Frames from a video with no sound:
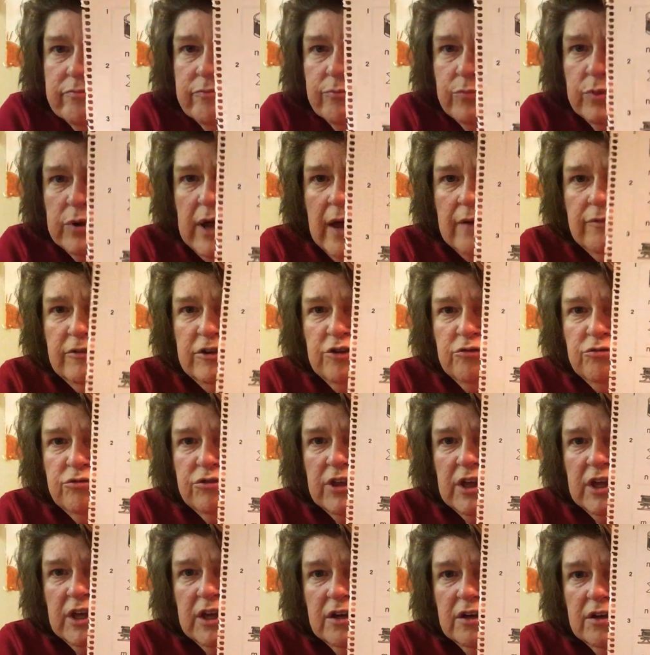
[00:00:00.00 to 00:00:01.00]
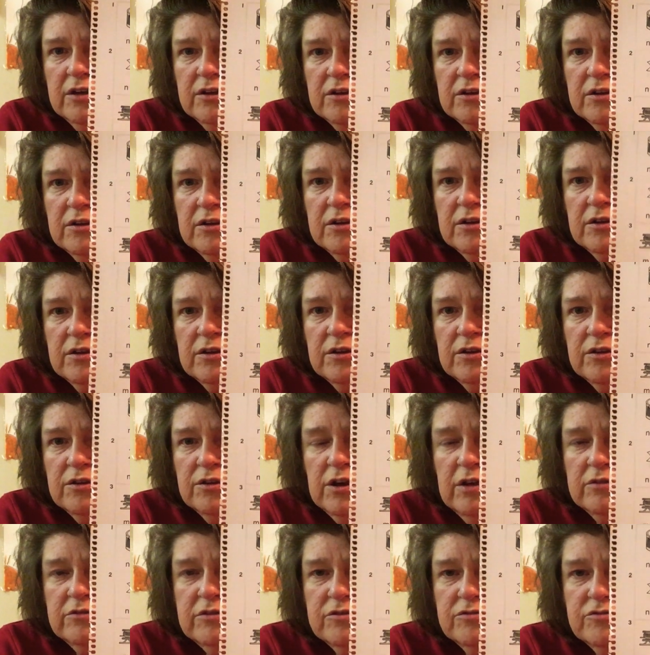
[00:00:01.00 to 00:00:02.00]
whatever you think.
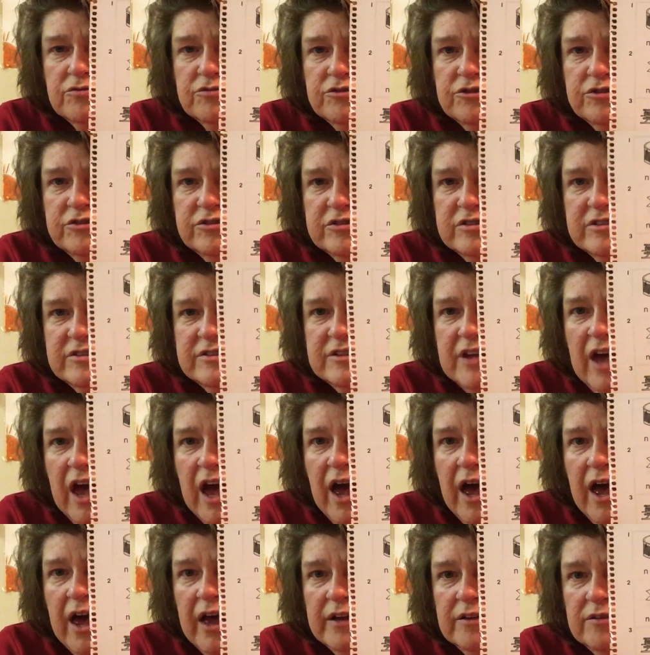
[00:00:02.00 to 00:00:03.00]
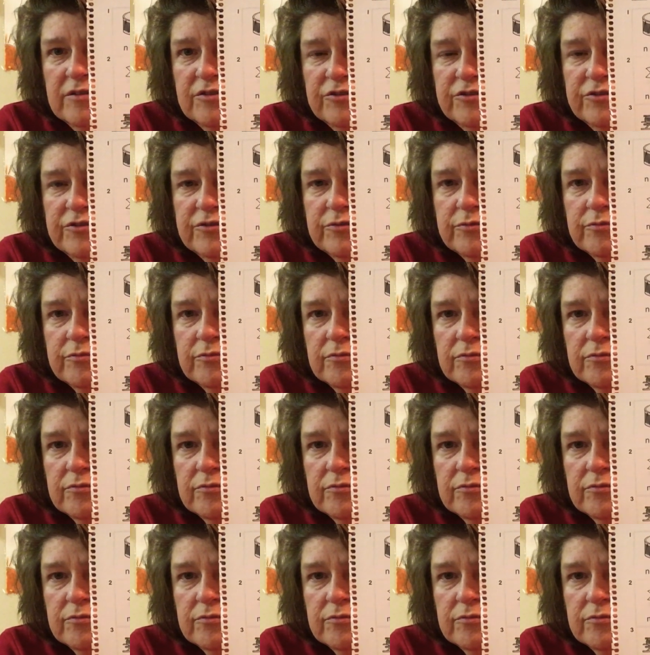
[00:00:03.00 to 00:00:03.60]
You have to just decide, just